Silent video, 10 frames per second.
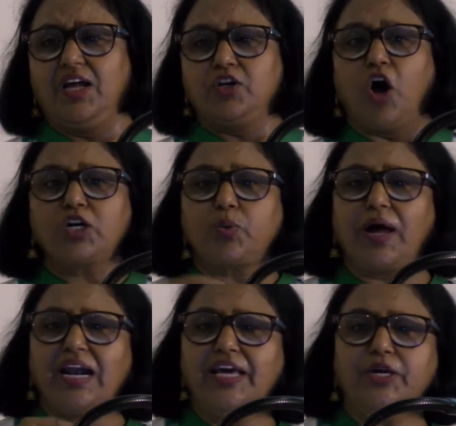Not
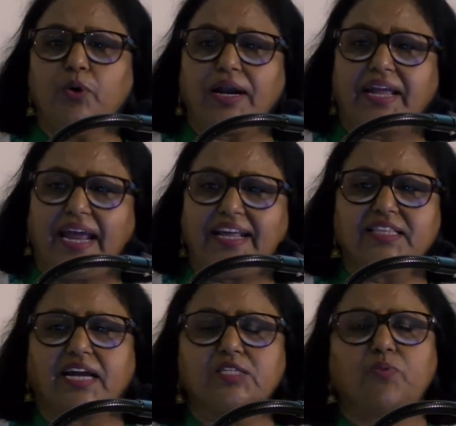only you are getting,
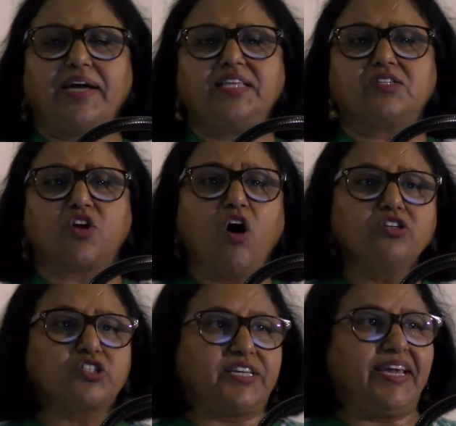that is why the
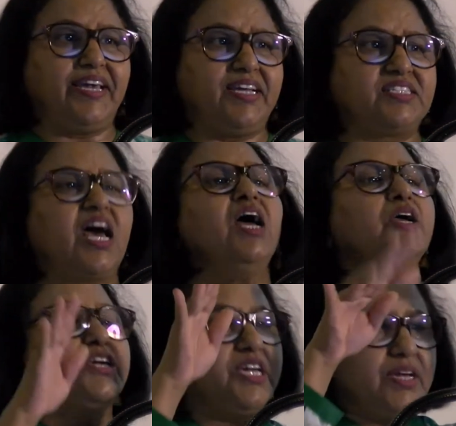song says,
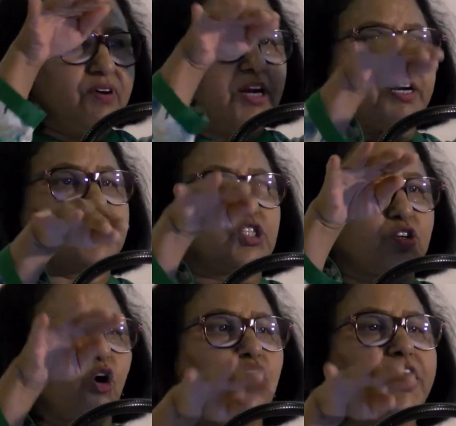He will
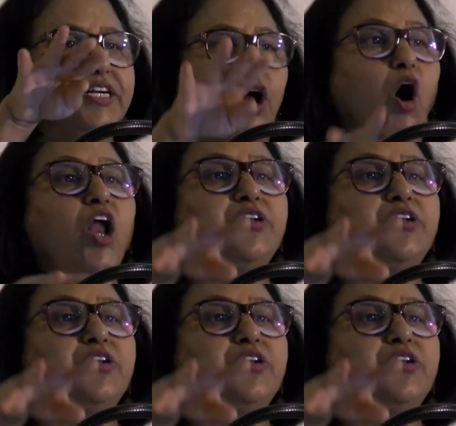restore it all.